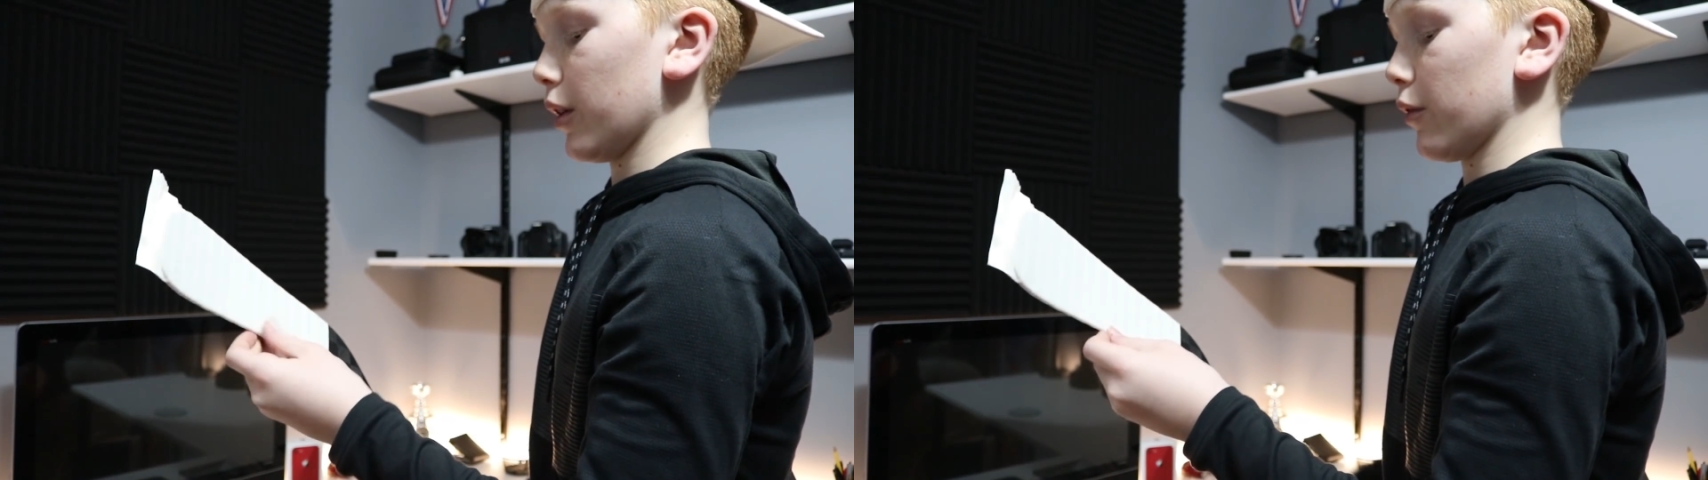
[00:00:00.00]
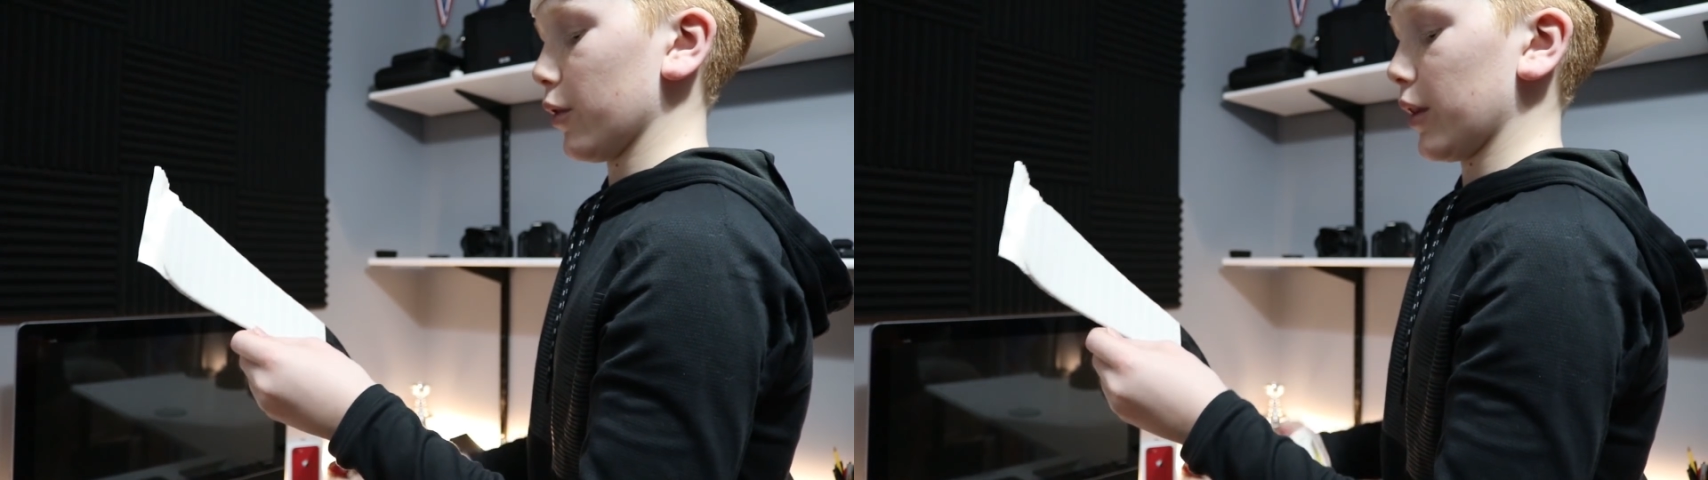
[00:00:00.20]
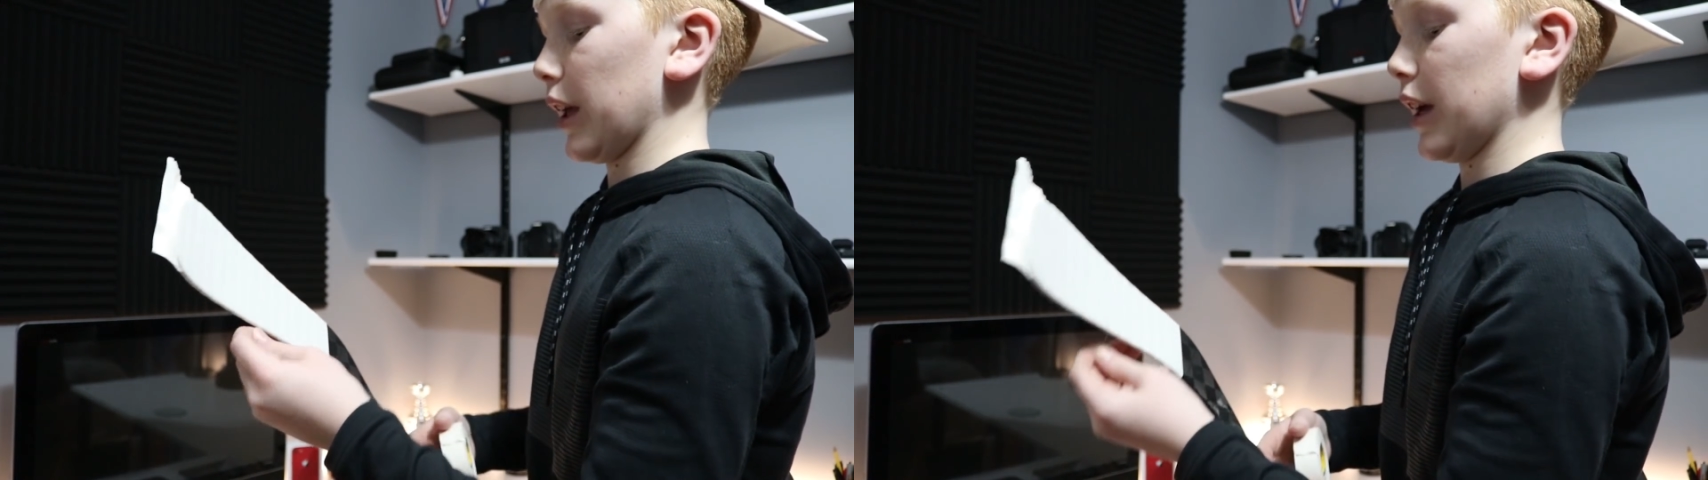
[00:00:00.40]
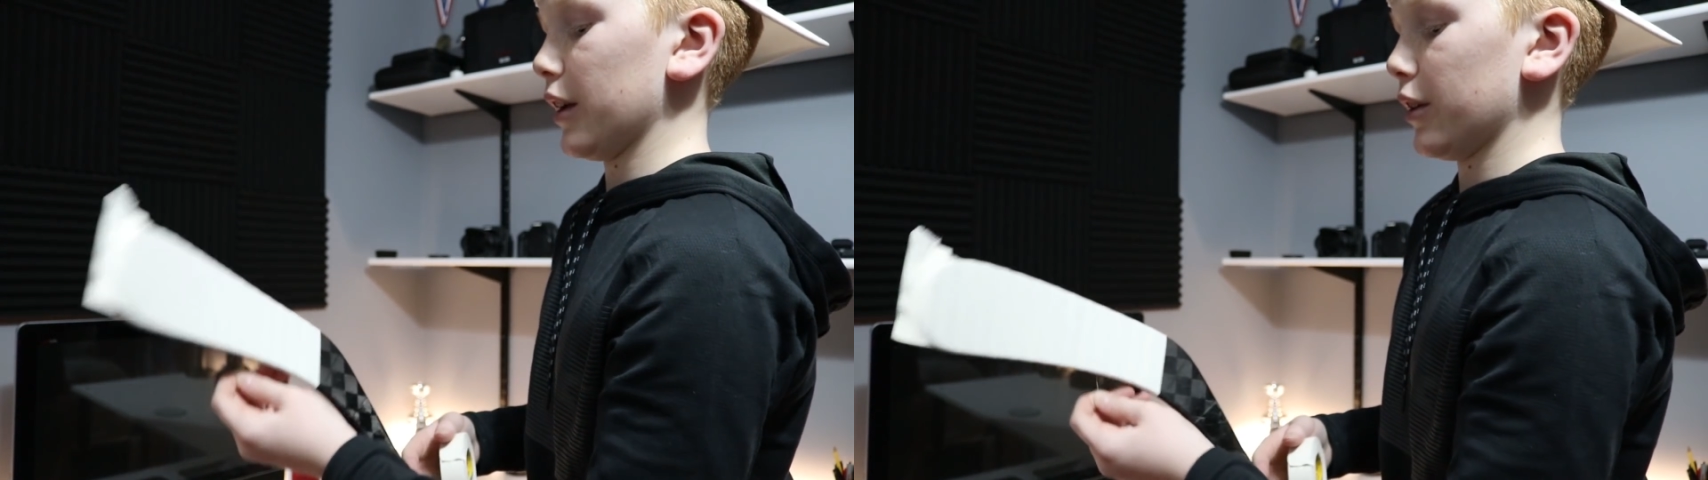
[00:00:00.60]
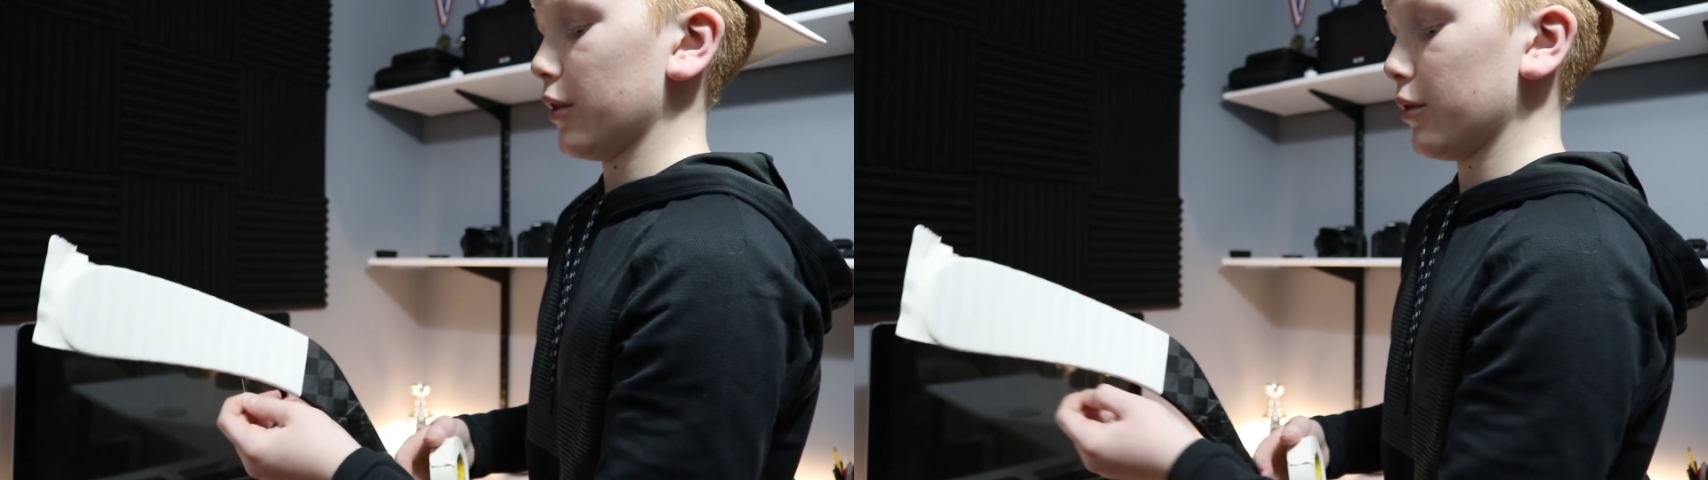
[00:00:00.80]
whatever you
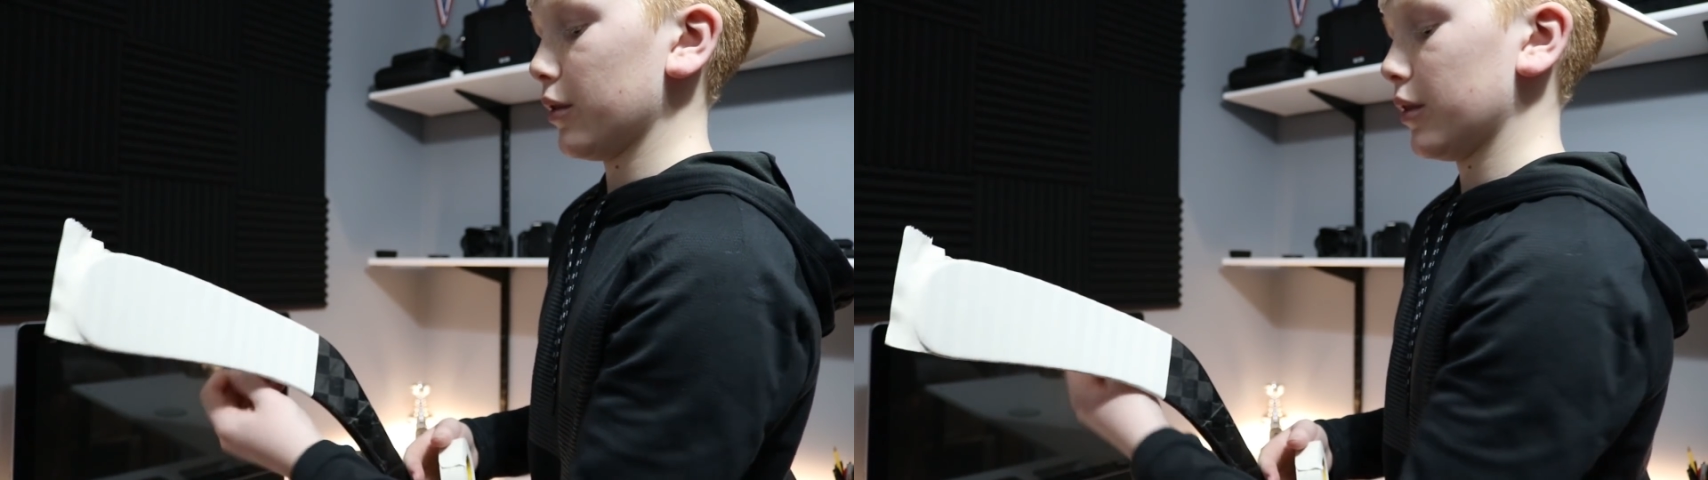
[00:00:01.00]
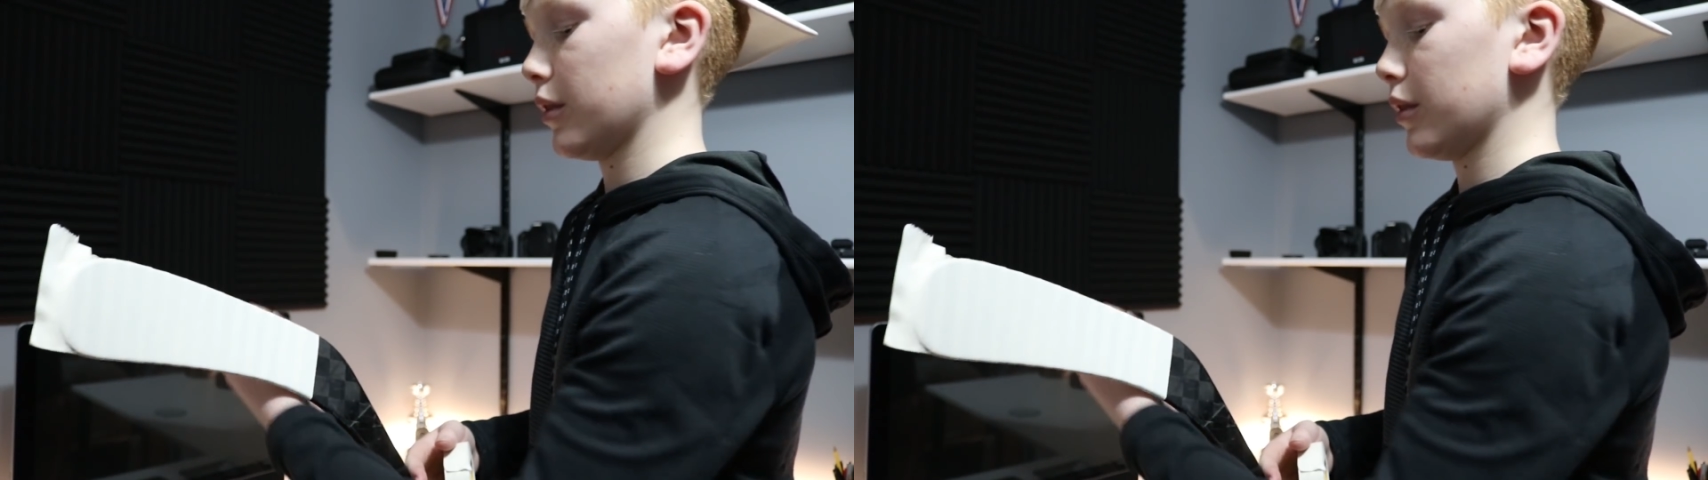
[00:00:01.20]
can do.